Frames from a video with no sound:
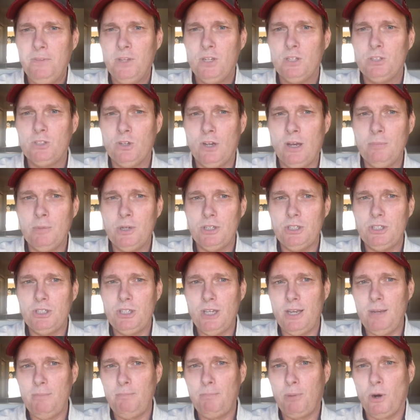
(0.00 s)
So I'm going to
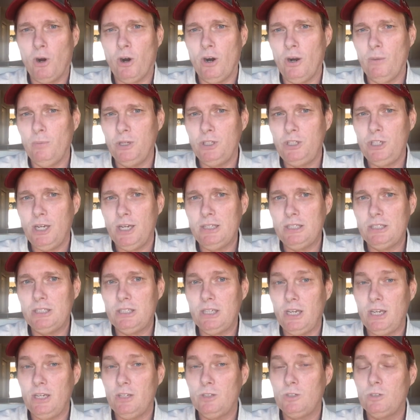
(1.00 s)
say part of what she had to
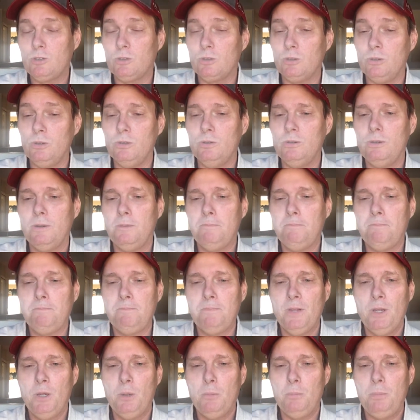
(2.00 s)
say is true,
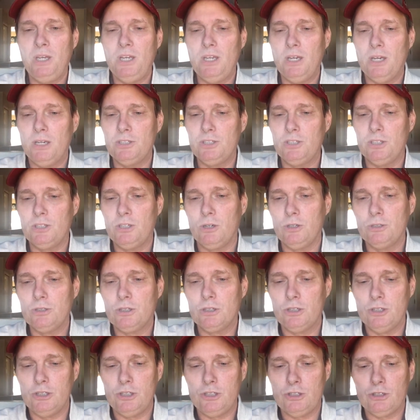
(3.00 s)
because the
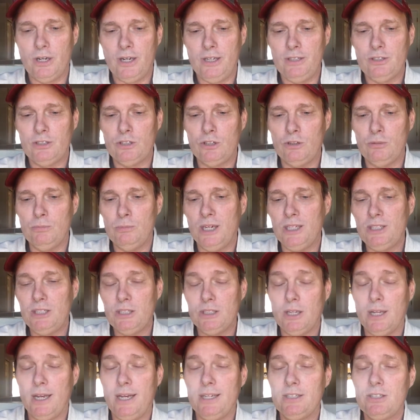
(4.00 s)
culture has trained so much
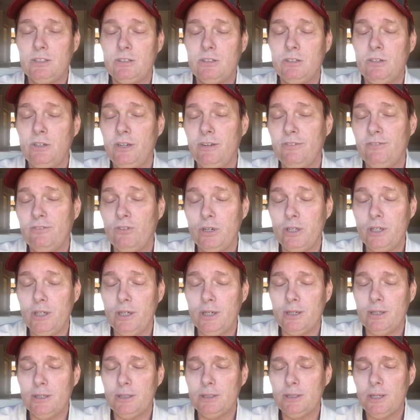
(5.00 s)
the last 30 or 40
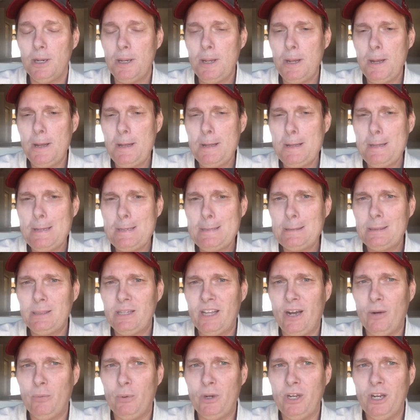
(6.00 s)
years
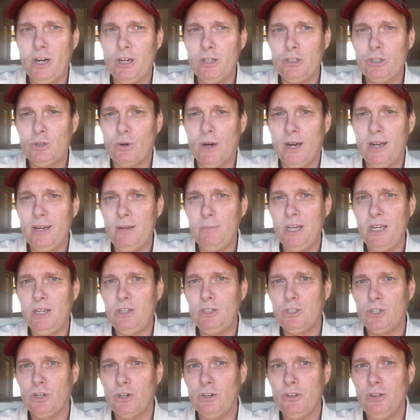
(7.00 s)
that we are trying to make
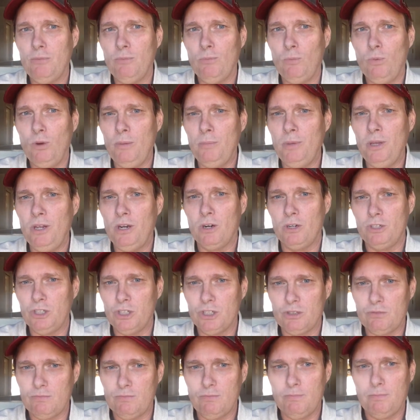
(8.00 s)
sure that women are
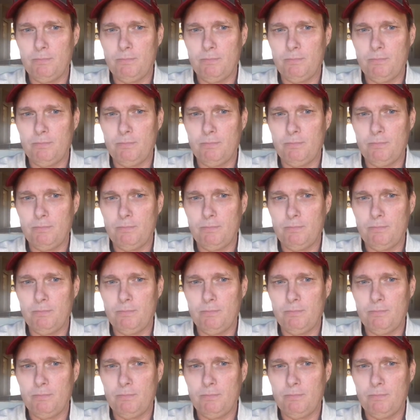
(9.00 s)
just